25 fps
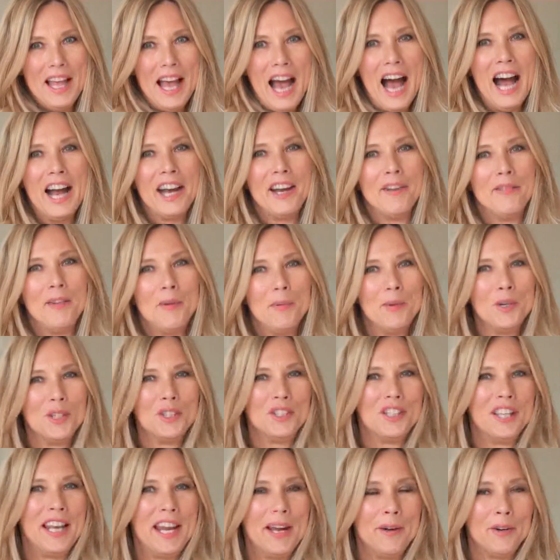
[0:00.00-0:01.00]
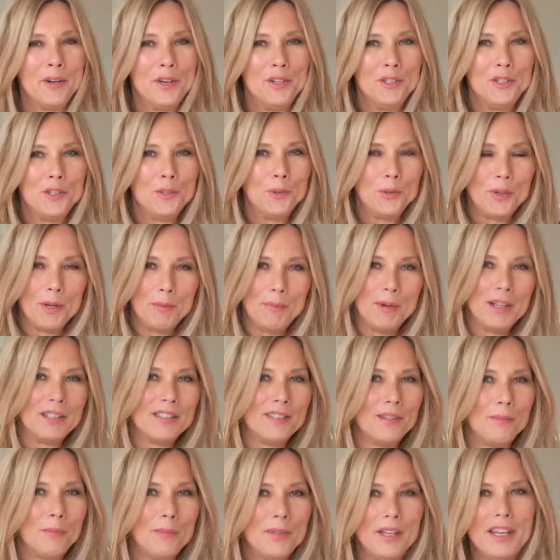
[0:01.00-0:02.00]
Hi everyone, today I'm going to talk about
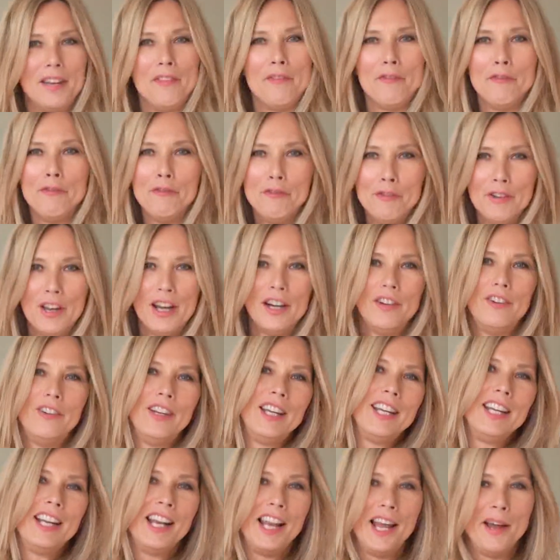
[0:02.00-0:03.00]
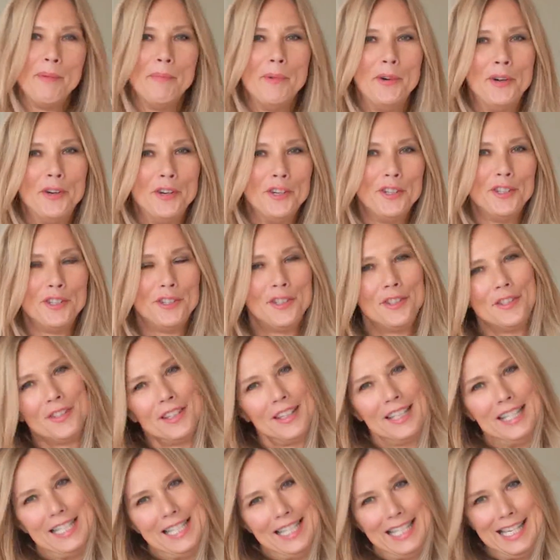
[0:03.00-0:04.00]
something very glamorous
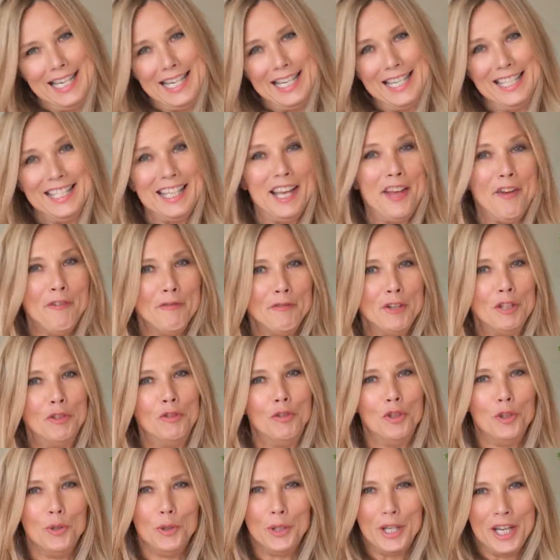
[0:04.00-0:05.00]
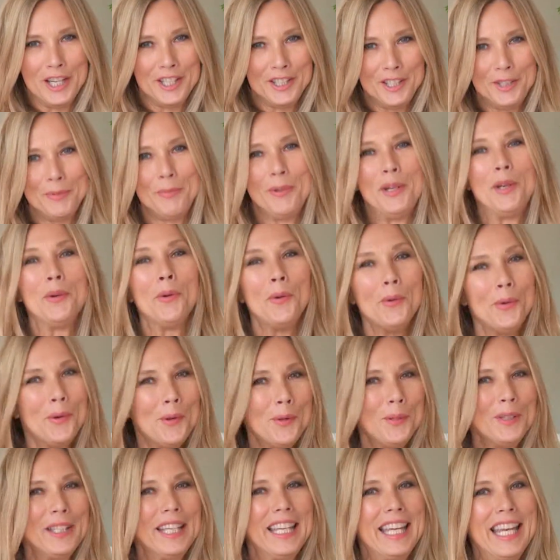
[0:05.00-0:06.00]
indeed, verrucas. With
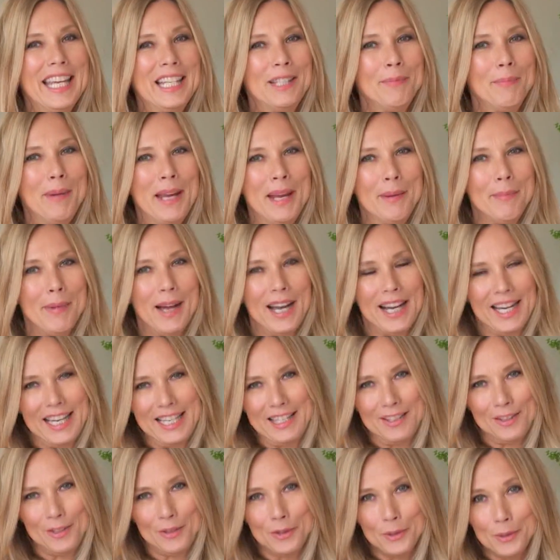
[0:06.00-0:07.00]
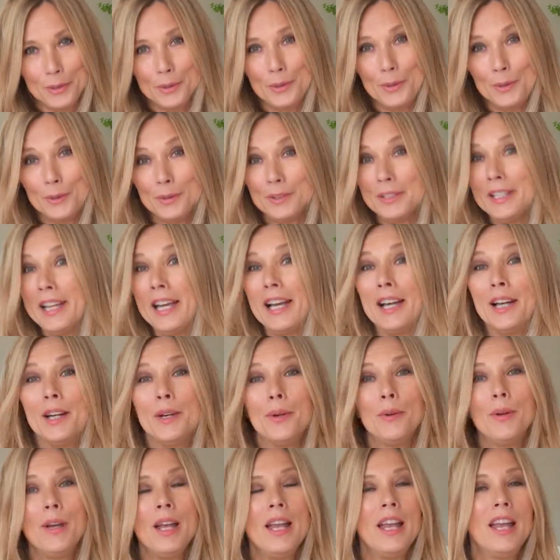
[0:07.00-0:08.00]
all the kids being back in school
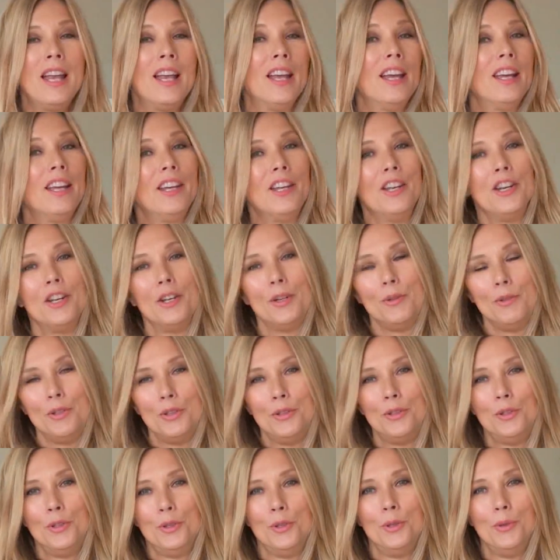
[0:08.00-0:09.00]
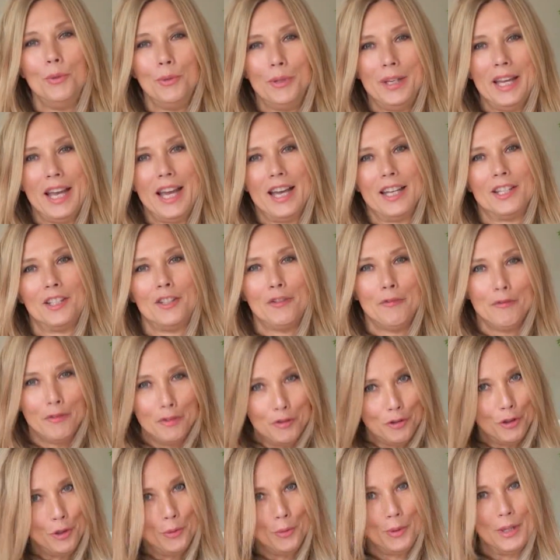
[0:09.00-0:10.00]
now, you do get
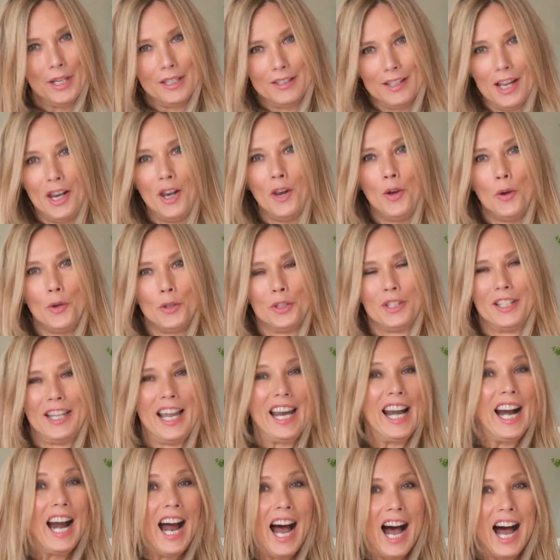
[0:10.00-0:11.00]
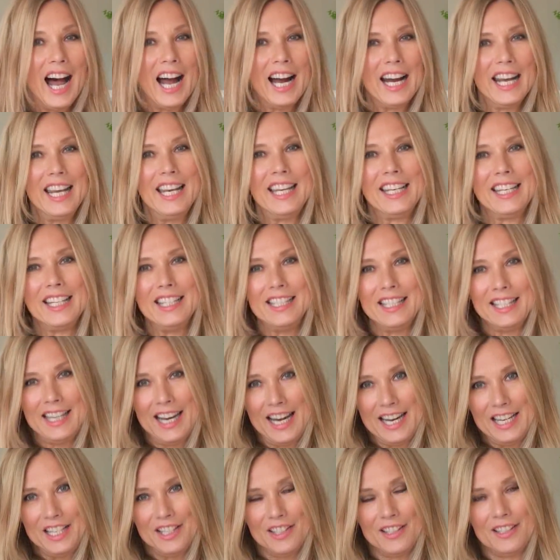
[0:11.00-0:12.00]
verrucas a lot. They're highly
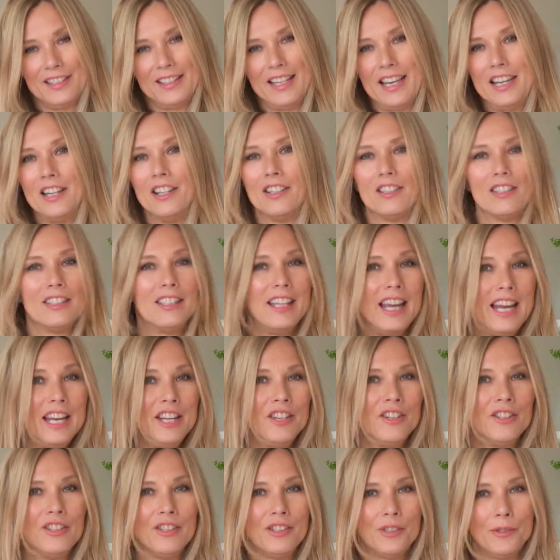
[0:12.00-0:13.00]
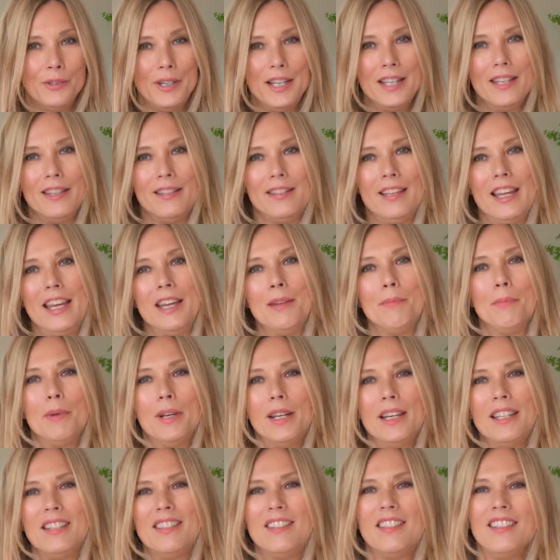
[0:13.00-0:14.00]
contagious. They're not dangerous or anything,
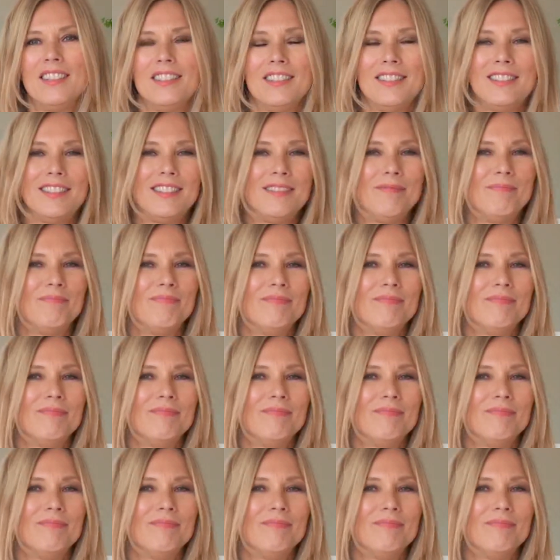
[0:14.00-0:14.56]
but it's just